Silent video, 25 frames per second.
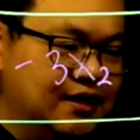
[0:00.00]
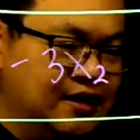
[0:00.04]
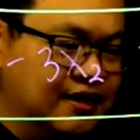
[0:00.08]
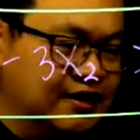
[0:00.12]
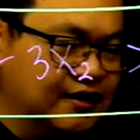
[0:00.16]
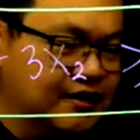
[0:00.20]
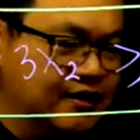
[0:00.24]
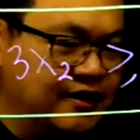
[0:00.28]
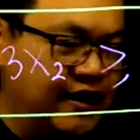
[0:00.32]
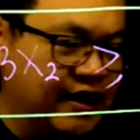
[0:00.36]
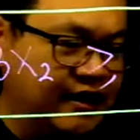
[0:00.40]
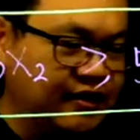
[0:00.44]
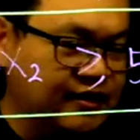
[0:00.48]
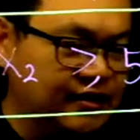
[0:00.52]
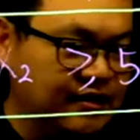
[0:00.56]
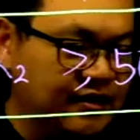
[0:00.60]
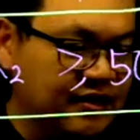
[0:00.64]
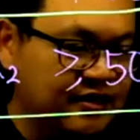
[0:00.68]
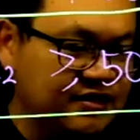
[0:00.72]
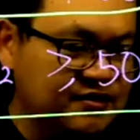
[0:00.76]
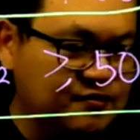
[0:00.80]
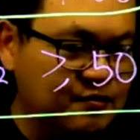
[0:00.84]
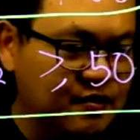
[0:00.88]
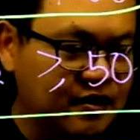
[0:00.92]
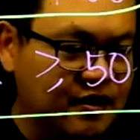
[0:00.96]
then
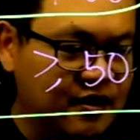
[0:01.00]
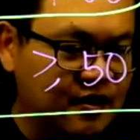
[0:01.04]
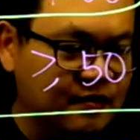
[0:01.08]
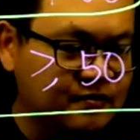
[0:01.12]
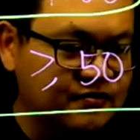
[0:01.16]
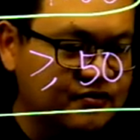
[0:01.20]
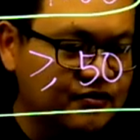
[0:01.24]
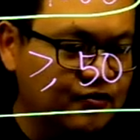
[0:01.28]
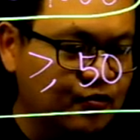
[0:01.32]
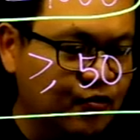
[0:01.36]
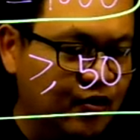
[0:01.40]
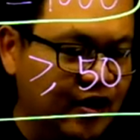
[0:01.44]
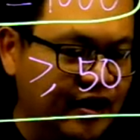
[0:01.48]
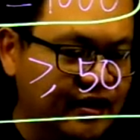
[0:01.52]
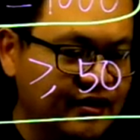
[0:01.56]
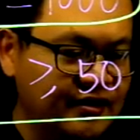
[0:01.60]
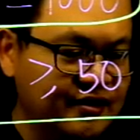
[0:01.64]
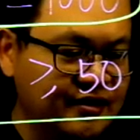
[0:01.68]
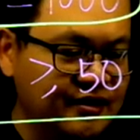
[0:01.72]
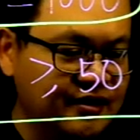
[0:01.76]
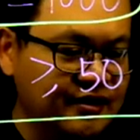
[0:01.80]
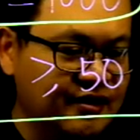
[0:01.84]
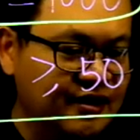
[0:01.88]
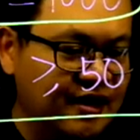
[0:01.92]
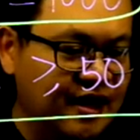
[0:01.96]
this becomes 1.
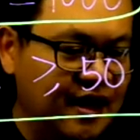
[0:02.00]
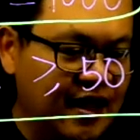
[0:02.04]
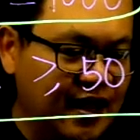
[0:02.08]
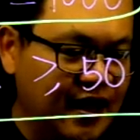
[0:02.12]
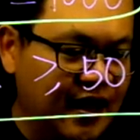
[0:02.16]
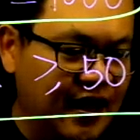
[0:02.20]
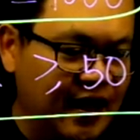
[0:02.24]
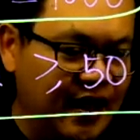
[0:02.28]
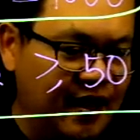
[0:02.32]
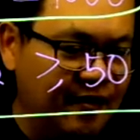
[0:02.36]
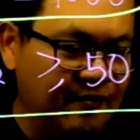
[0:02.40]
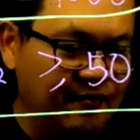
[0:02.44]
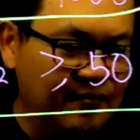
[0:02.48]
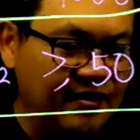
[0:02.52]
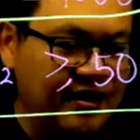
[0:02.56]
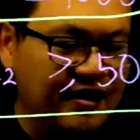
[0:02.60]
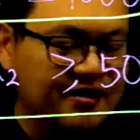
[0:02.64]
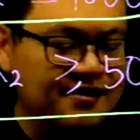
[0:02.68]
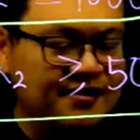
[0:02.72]
M gets